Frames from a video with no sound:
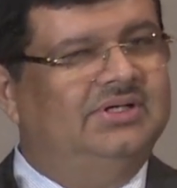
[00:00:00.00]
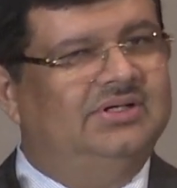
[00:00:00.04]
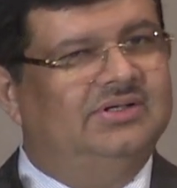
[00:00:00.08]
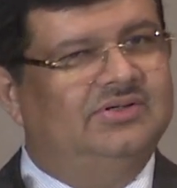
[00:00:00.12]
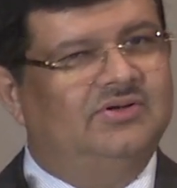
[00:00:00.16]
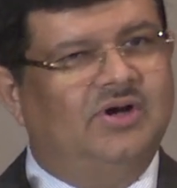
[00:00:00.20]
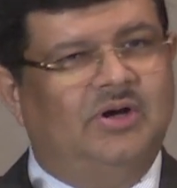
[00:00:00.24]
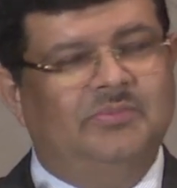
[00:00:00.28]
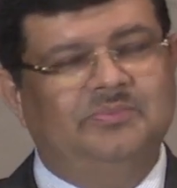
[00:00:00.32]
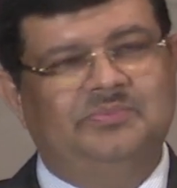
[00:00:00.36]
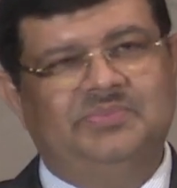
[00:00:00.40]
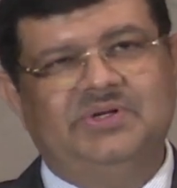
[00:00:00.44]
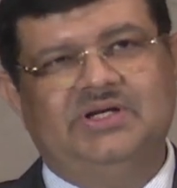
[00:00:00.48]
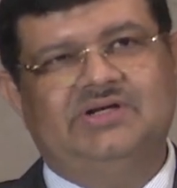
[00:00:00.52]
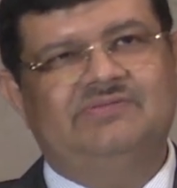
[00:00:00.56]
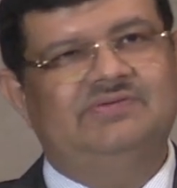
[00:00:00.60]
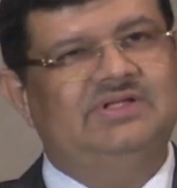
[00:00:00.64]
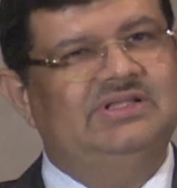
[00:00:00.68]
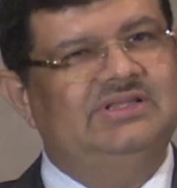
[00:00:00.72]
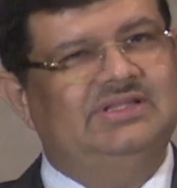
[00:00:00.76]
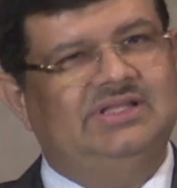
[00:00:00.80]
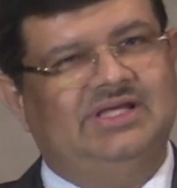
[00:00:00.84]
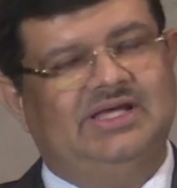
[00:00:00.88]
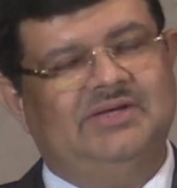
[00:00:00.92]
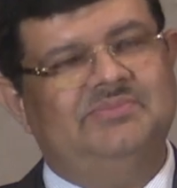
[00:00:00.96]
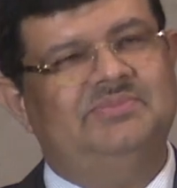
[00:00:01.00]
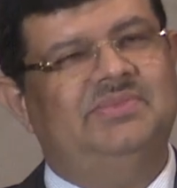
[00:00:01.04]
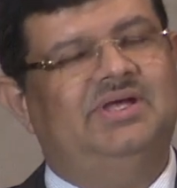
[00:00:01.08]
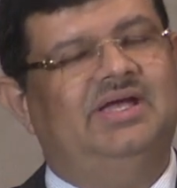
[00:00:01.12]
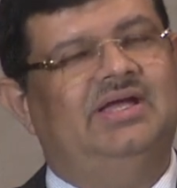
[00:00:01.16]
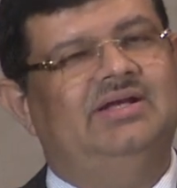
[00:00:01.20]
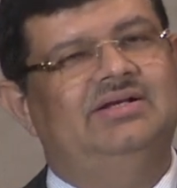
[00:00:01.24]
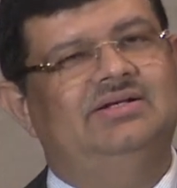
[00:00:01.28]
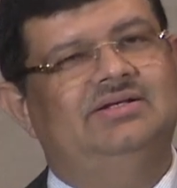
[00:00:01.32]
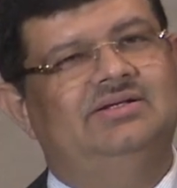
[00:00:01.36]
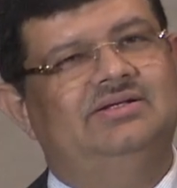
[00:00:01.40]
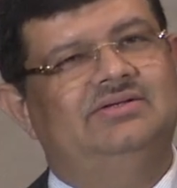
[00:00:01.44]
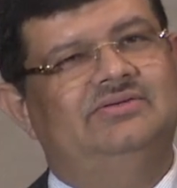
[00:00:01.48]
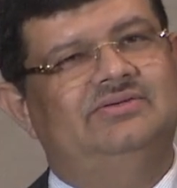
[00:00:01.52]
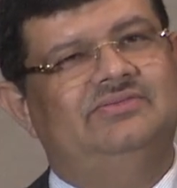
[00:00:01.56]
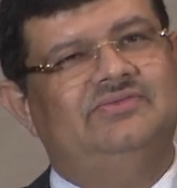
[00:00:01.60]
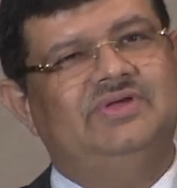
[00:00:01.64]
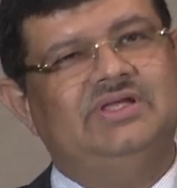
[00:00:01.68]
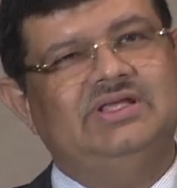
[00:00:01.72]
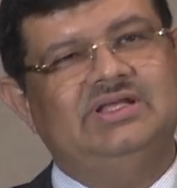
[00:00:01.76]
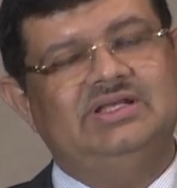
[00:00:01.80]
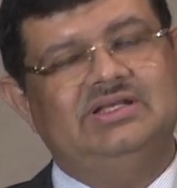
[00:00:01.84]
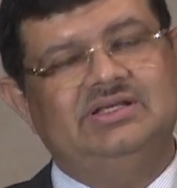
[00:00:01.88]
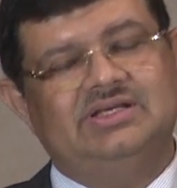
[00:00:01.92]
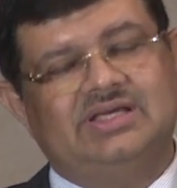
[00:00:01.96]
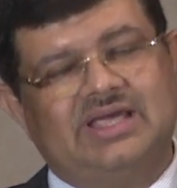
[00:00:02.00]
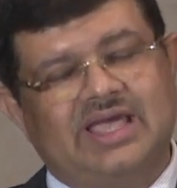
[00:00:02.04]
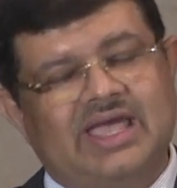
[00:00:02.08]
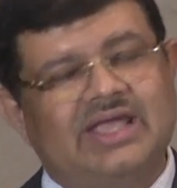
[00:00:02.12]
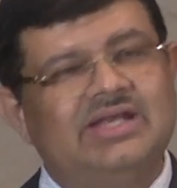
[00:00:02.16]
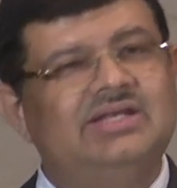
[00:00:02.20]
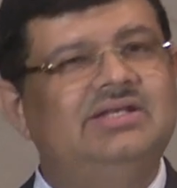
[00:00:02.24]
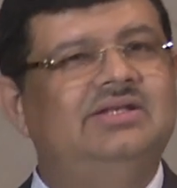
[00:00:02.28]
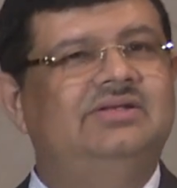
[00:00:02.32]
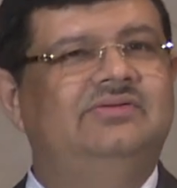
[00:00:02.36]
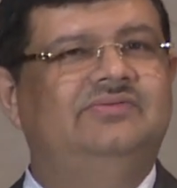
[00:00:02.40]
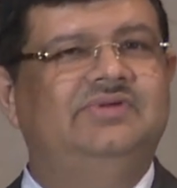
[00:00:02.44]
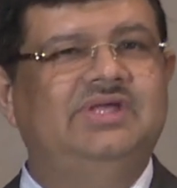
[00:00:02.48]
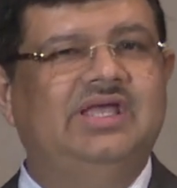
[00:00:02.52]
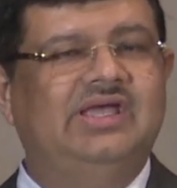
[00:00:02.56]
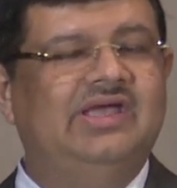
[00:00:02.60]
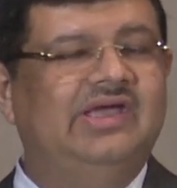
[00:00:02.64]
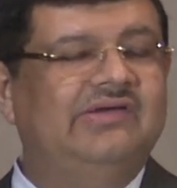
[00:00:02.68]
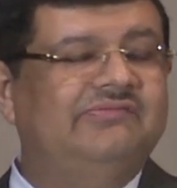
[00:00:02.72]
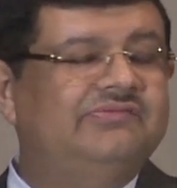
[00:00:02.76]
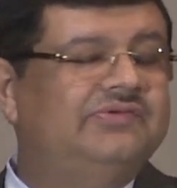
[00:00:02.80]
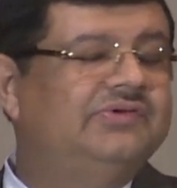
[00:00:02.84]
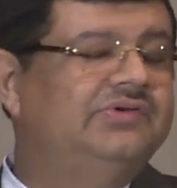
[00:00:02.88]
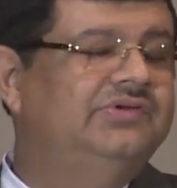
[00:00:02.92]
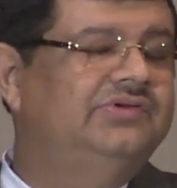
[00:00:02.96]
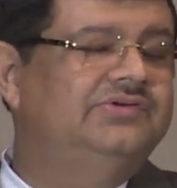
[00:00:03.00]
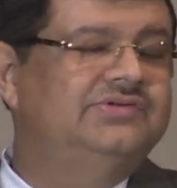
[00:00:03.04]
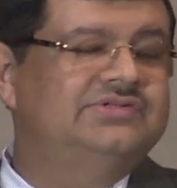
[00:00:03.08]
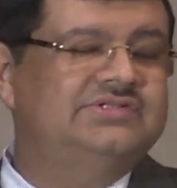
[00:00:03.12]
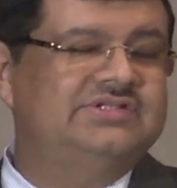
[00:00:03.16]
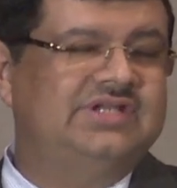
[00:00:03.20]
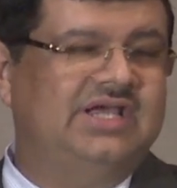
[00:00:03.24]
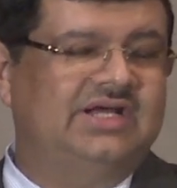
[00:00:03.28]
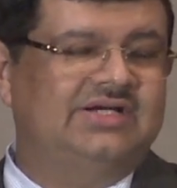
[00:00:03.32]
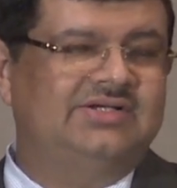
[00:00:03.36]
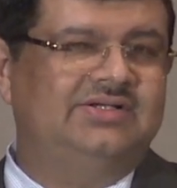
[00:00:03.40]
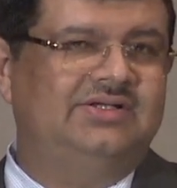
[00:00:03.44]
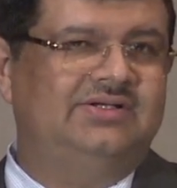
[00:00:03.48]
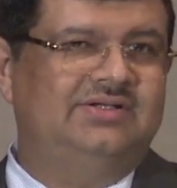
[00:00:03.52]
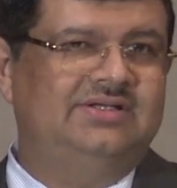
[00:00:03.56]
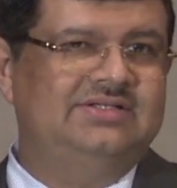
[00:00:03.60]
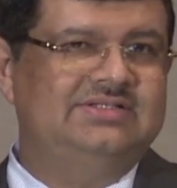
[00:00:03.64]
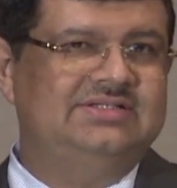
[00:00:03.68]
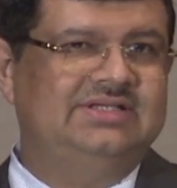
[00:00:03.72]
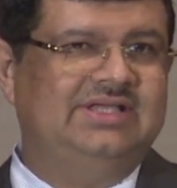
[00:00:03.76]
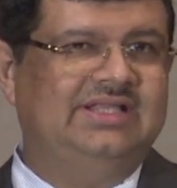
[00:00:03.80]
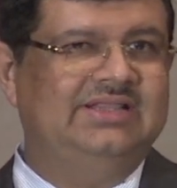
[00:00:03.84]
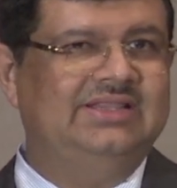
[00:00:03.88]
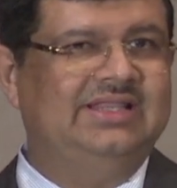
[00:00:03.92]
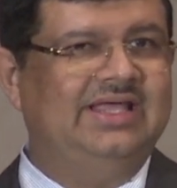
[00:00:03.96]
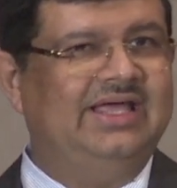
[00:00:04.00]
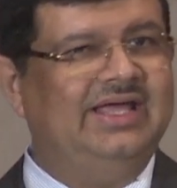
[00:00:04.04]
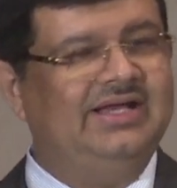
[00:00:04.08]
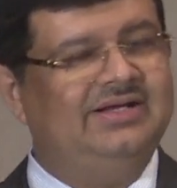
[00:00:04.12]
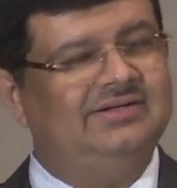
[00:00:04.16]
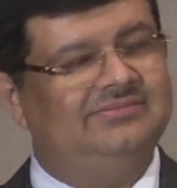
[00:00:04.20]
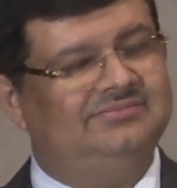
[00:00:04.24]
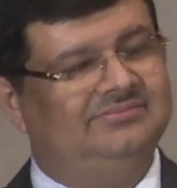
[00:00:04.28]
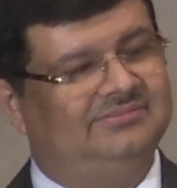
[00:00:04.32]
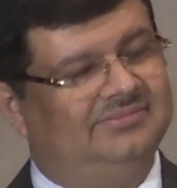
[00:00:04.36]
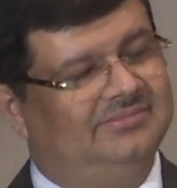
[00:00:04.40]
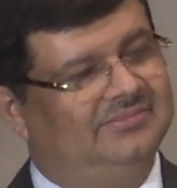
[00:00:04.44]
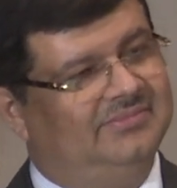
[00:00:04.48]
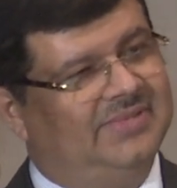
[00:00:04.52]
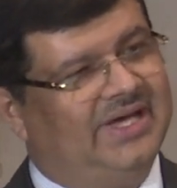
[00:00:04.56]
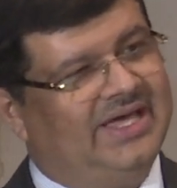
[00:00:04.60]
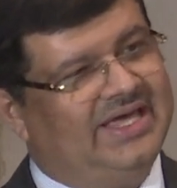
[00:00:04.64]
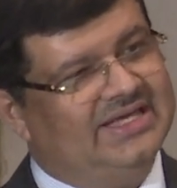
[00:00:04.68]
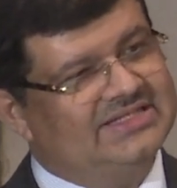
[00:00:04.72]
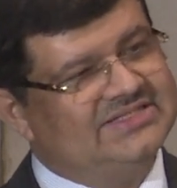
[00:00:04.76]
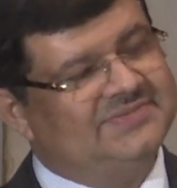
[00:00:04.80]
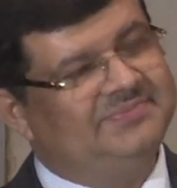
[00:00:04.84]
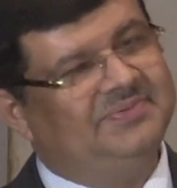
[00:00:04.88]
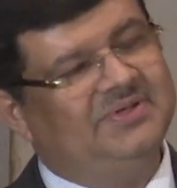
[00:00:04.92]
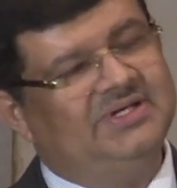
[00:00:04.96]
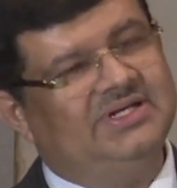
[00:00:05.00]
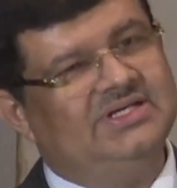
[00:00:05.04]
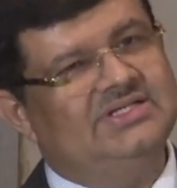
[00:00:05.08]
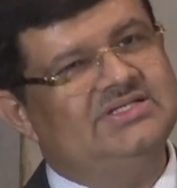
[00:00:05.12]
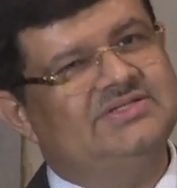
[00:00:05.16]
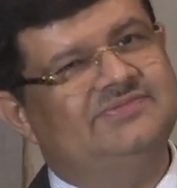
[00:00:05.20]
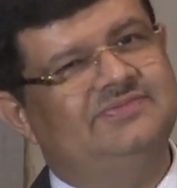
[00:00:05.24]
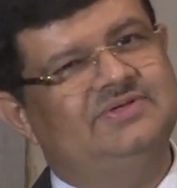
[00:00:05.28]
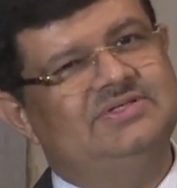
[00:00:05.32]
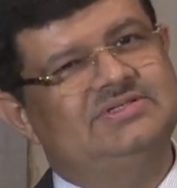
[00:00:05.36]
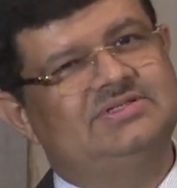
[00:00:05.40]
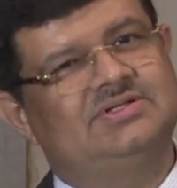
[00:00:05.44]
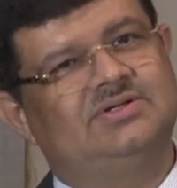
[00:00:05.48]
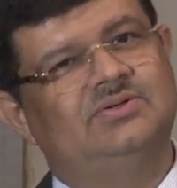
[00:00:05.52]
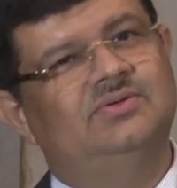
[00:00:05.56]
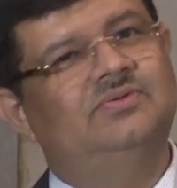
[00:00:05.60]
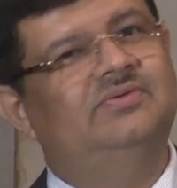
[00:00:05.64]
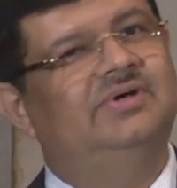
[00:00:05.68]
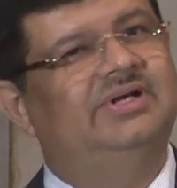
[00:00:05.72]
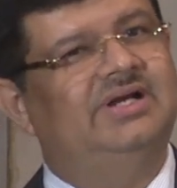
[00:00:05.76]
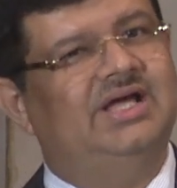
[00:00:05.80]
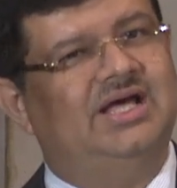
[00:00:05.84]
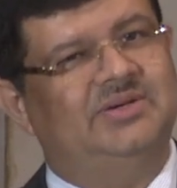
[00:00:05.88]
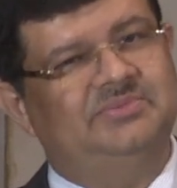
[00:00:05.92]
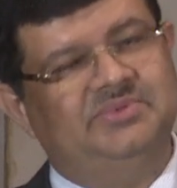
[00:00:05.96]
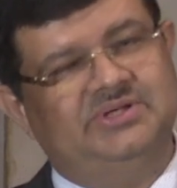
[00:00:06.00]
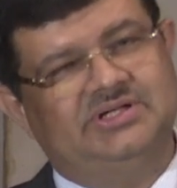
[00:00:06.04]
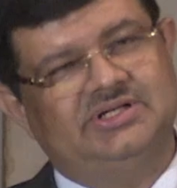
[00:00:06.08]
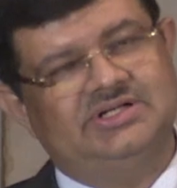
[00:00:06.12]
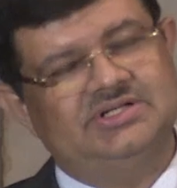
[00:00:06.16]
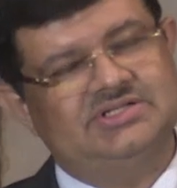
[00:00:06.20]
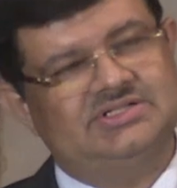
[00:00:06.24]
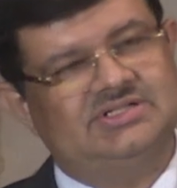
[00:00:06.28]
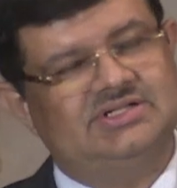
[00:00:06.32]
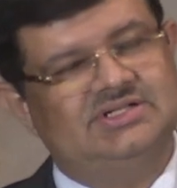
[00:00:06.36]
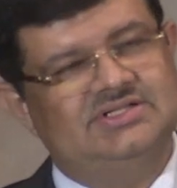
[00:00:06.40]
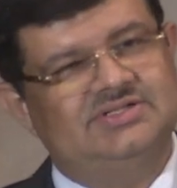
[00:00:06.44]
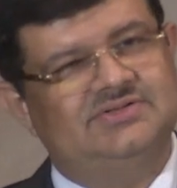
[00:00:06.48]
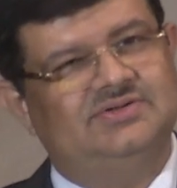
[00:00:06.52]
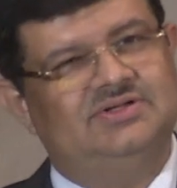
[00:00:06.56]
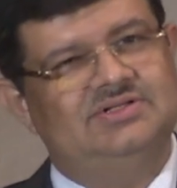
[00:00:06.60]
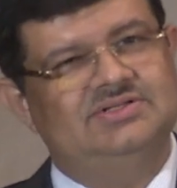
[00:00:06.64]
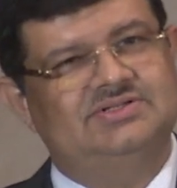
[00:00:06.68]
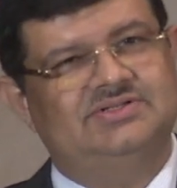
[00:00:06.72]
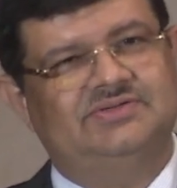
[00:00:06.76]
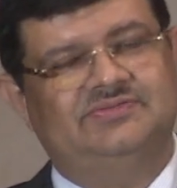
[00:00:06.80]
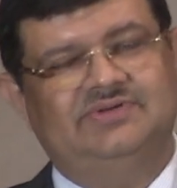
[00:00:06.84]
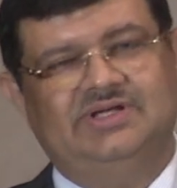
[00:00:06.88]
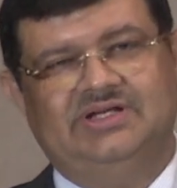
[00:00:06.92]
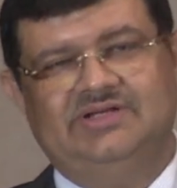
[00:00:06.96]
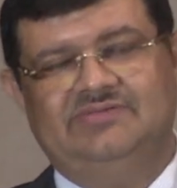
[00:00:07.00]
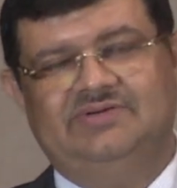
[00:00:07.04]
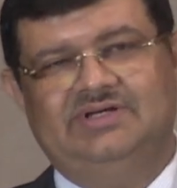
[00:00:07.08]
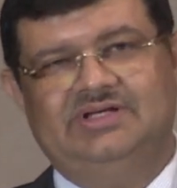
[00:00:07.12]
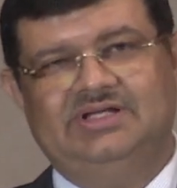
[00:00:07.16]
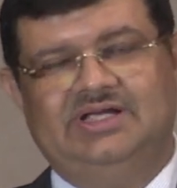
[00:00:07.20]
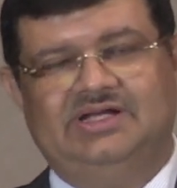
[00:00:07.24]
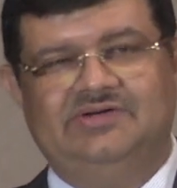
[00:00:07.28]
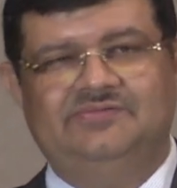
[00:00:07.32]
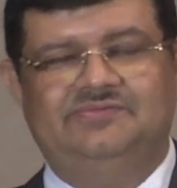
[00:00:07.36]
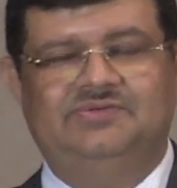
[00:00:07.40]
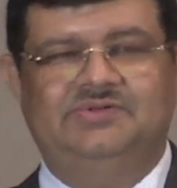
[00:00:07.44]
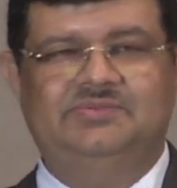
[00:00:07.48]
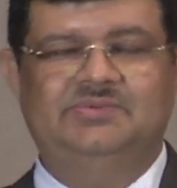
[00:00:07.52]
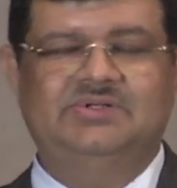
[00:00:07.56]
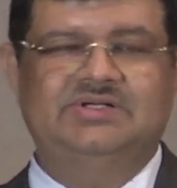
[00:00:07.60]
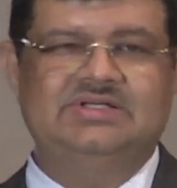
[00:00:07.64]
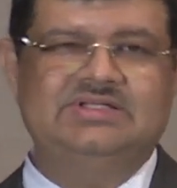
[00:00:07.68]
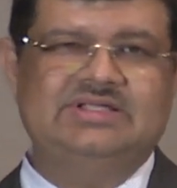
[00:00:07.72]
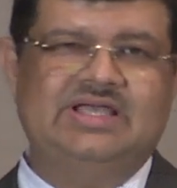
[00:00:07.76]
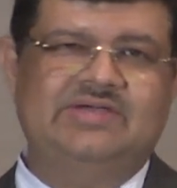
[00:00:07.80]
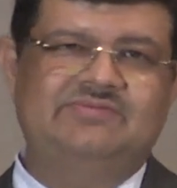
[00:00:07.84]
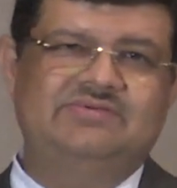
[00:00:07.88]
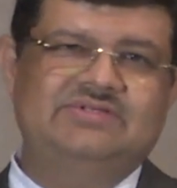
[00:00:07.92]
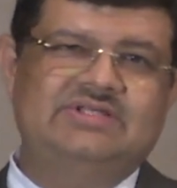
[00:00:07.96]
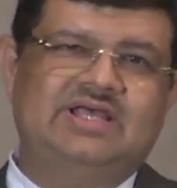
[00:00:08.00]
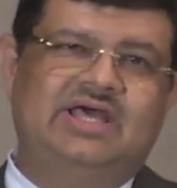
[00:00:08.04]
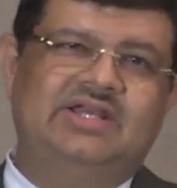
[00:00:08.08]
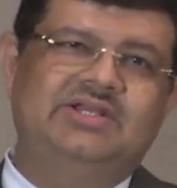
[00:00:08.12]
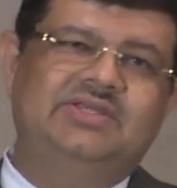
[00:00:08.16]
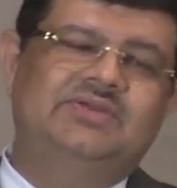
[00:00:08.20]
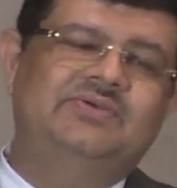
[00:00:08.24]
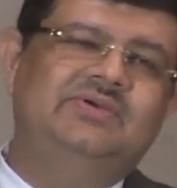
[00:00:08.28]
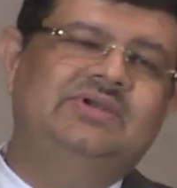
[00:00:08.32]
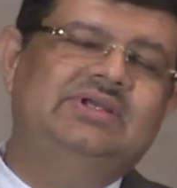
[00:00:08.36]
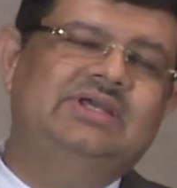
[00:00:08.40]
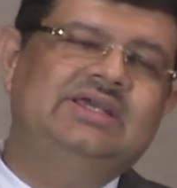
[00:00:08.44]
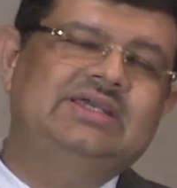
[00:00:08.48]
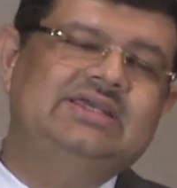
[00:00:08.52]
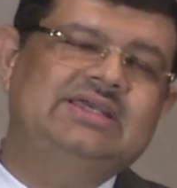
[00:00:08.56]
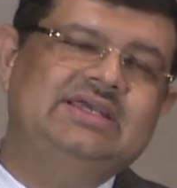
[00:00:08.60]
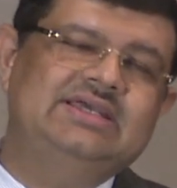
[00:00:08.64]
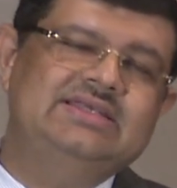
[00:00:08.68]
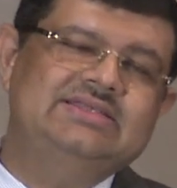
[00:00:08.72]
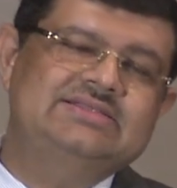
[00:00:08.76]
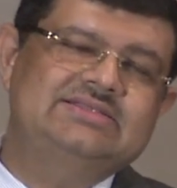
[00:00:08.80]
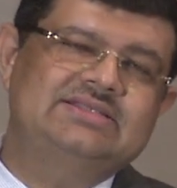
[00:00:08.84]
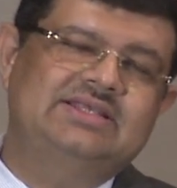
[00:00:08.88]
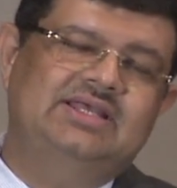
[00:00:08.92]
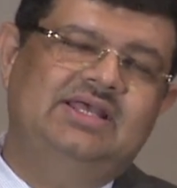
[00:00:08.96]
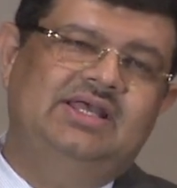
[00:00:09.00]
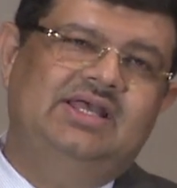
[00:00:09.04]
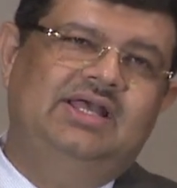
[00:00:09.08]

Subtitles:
compete with them, and we have to use technology. And there my experience with Kluwer arbitration is also very, very helpful, because I was arguing a case